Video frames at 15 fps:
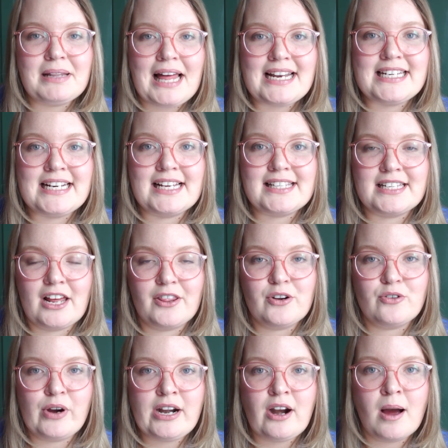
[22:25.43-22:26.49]
planting is another
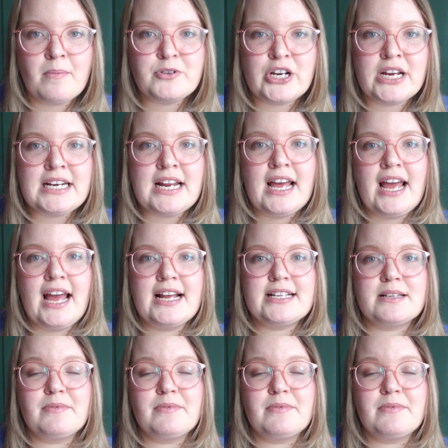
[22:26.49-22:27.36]
great option, and